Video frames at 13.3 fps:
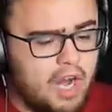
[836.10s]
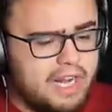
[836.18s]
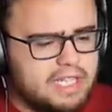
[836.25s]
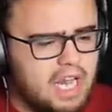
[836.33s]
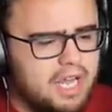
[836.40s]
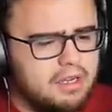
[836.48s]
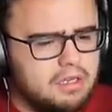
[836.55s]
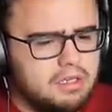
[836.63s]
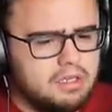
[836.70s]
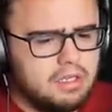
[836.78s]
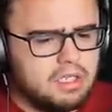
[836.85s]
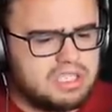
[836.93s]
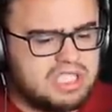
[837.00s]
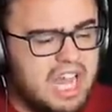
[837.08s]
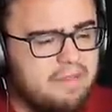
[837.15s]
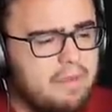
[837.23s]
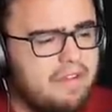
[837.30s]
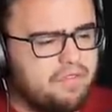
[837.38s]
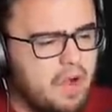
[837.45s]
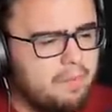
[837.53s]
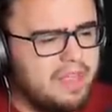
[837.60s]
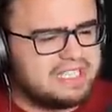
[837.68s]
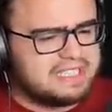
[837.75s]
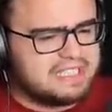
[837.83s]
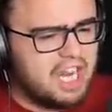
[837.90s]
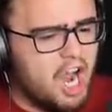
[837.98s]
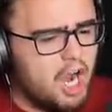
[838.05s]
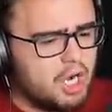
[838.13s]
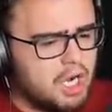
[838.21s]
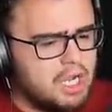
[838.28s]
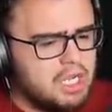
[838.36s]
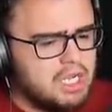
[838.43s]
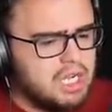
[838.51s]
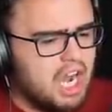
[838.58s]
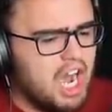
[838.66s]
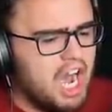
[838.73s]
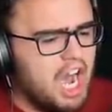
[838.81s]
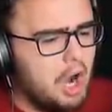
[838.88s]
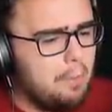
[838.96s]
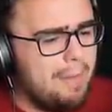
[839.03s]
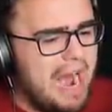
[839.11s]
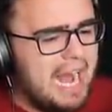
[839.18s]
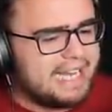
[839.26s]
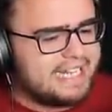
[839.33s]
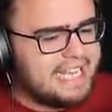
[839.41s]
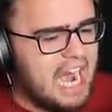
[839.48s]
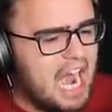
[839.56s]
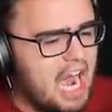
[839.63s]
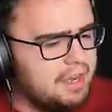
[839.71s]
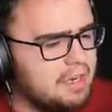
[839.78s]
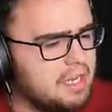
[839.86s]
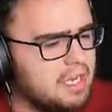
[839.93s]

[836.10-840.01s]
Franklin, save me from this dog! oh my God!